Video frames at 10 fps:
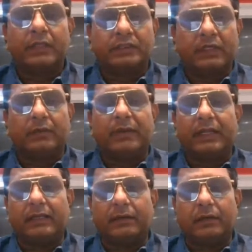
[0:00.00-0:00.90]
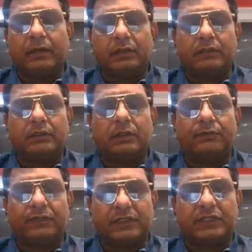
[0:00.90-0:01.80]
general
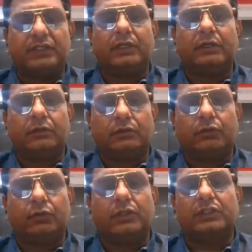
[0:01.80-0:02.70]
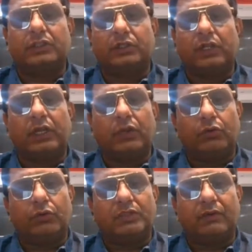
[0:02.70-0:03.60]
physician who is
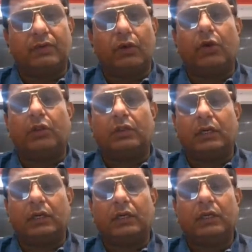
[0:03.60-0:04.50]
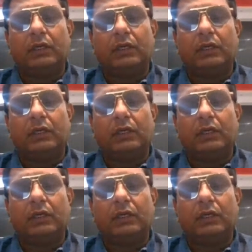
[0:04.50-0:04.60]
giving all the